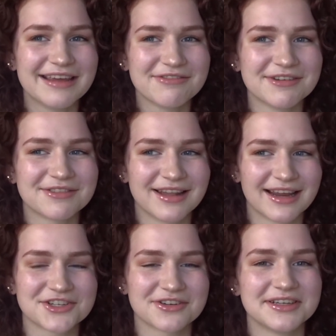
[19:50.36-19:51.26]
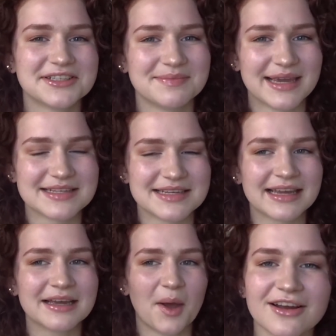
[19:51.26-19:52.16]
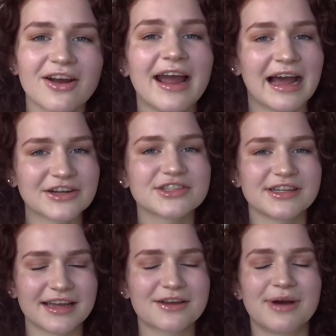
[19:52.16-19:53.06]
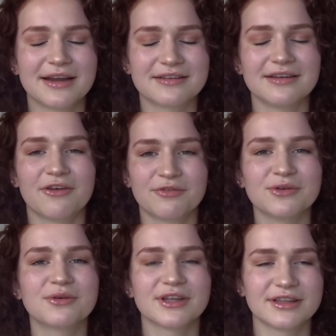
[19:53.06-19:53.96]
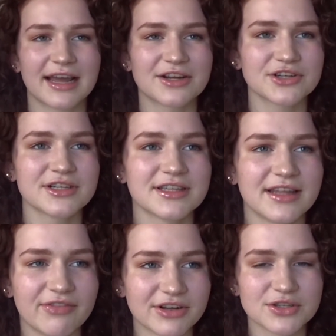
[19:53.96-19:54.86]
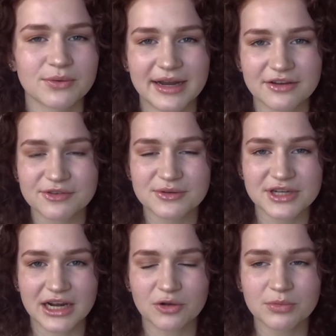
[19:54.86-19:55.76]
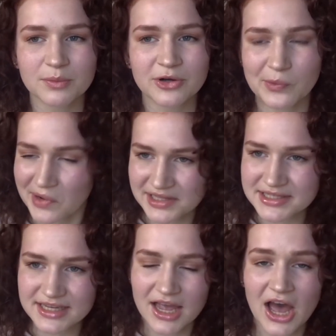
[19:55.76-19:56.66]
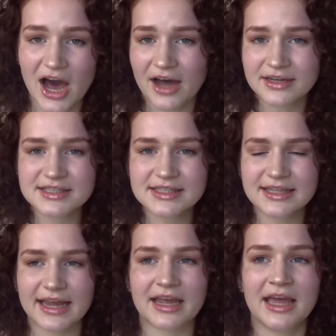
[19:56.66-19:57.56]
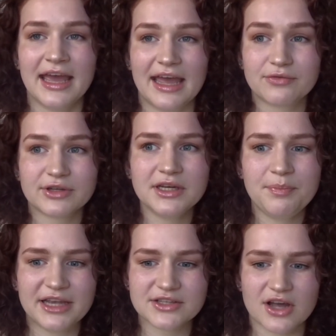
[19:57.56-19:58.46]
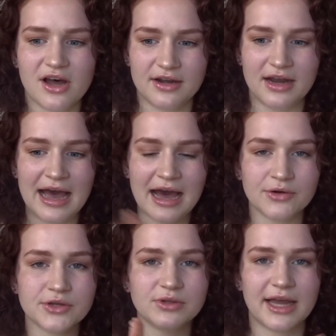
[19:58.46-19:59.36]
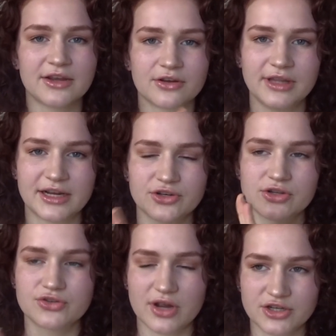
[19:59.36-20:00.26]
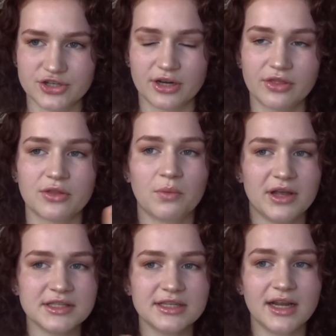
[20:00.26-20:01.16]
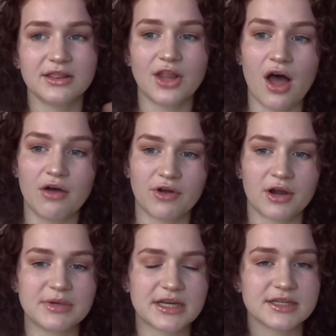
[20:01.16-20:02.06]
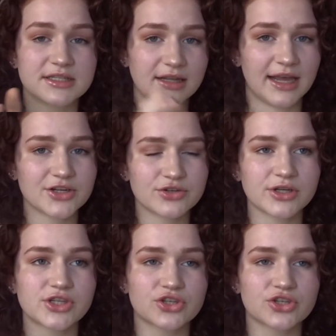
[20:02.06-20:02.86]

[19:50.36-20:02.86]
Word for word: even if the lecture is amazing. There are actually like quite a few good lectures and then there's quite a few terrible ones. Honestly, like it really depends on how you like your lecture structured. The ones that I love are because the lecturers